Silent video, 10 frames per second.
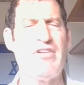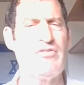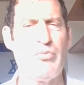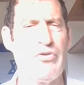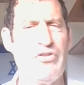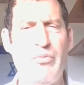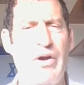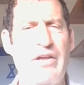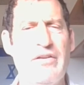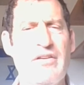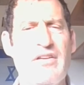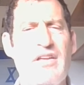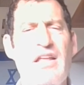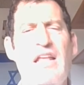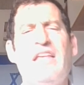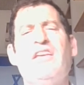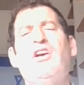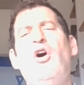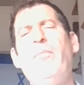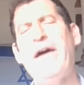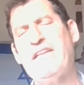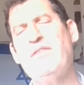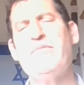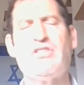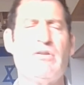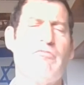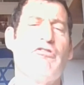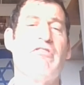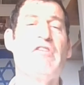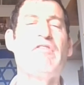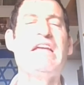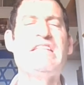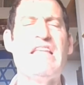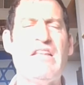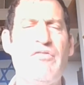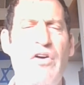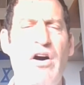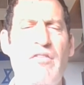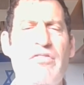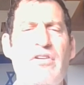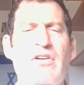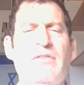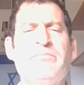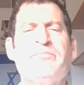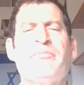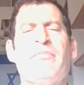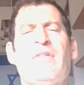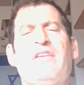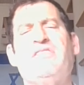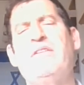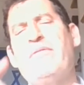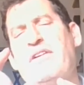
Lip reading: a praiseworthy way. You go back to the Mishnah Berurah and Reish Tet Vav. See,